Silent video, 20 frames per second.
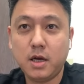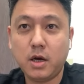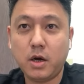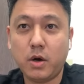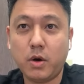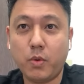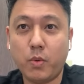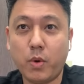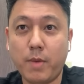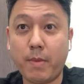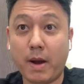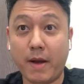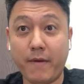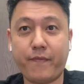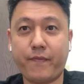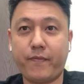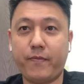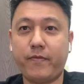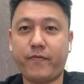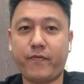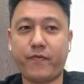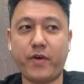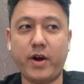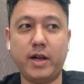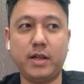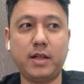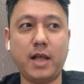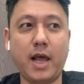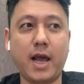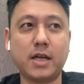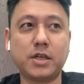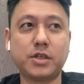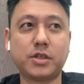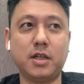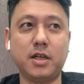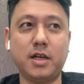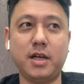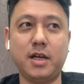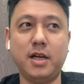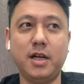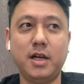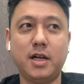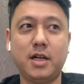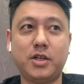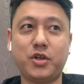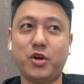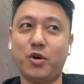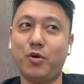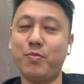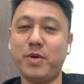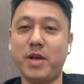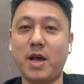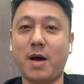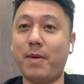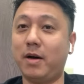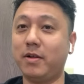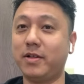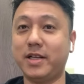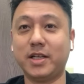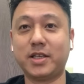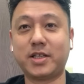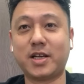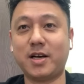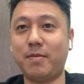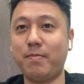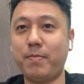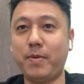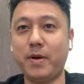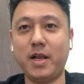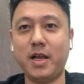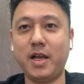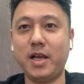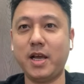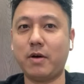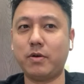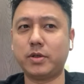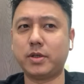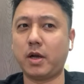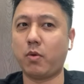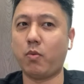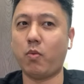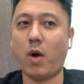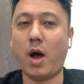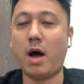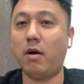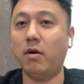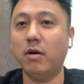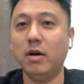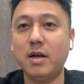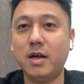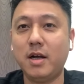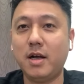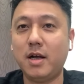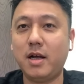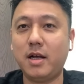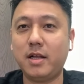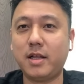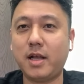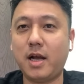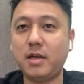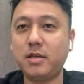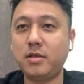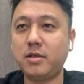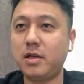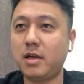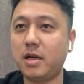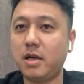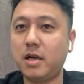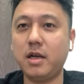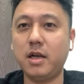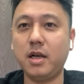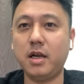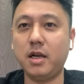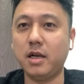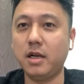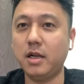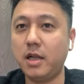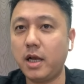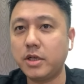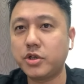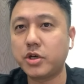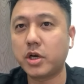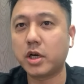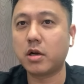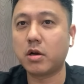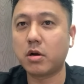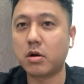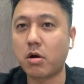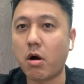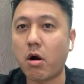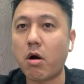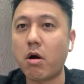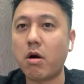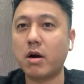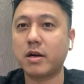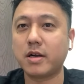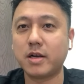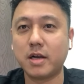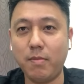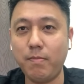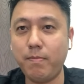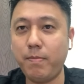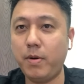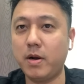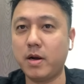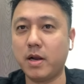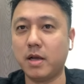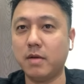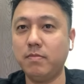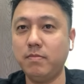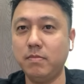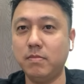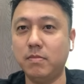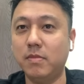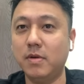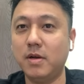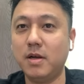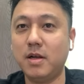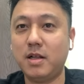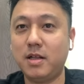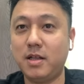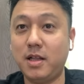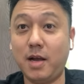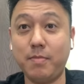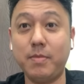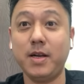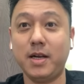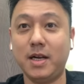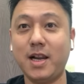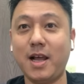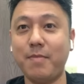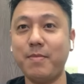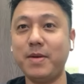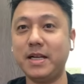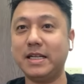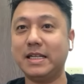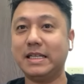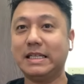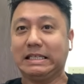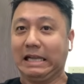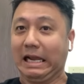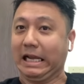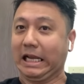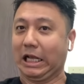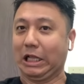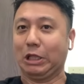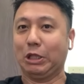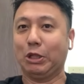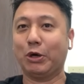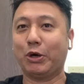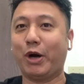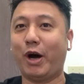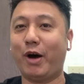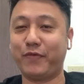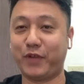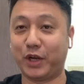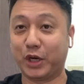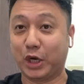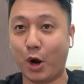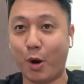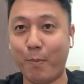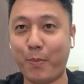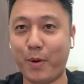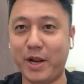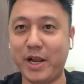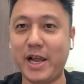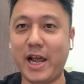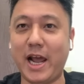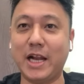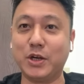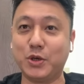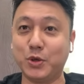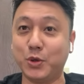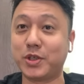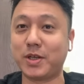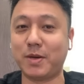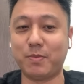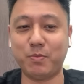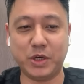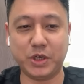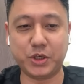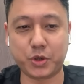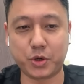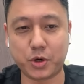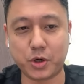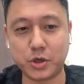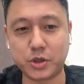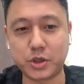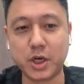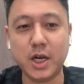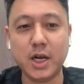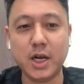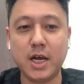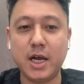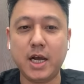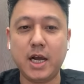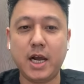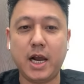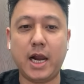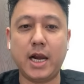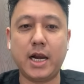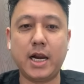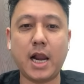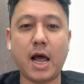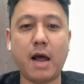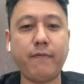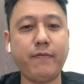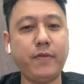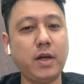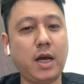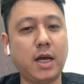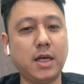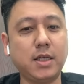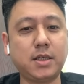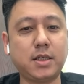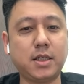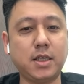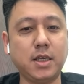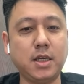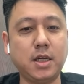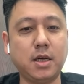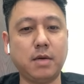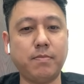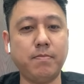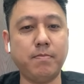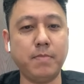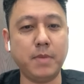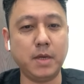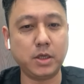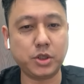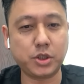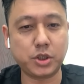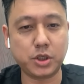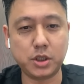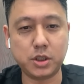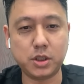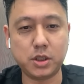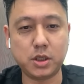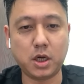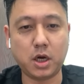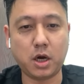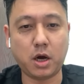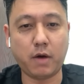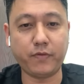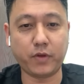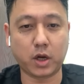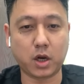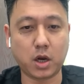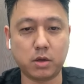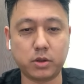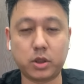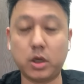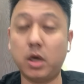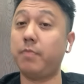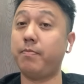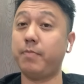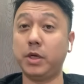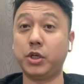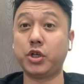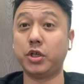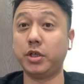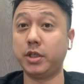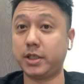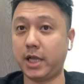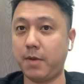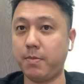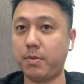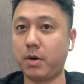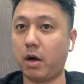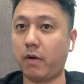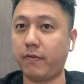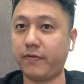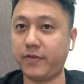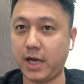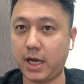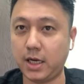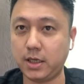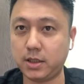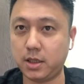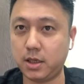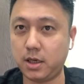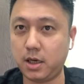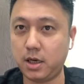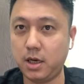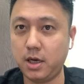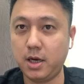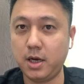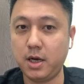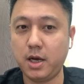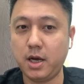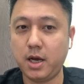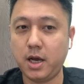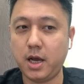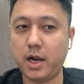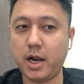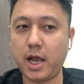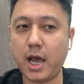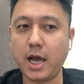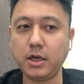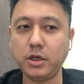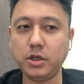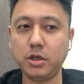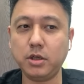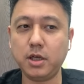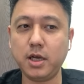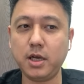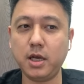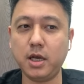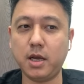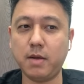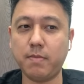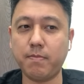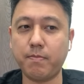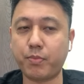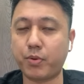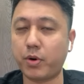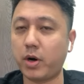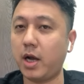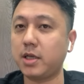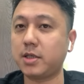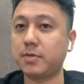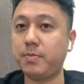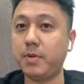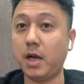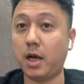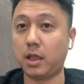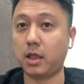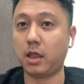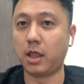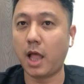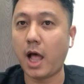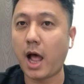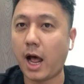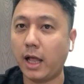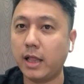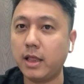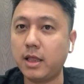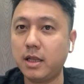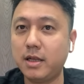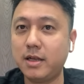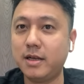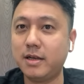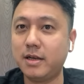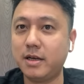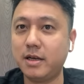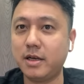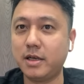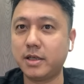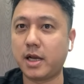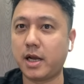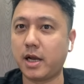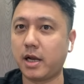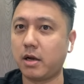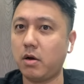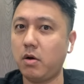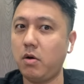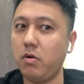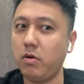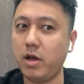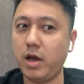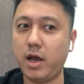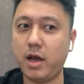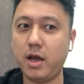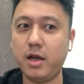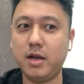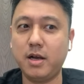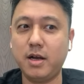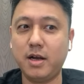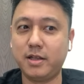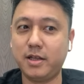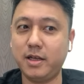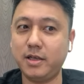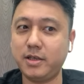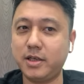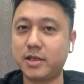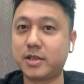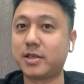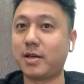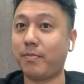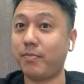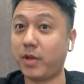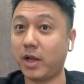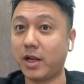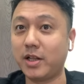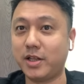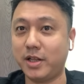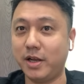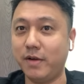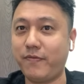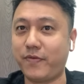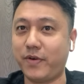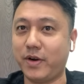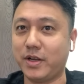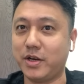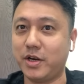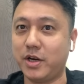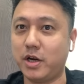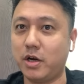When my friend actually told me about this company, I was like, wow, that's the electric car company. Let me take a look of the company and do some research. And then after I see the mission of the mission statement of Tesla, it actually impressed me a lot. It's like, okay, this is something different.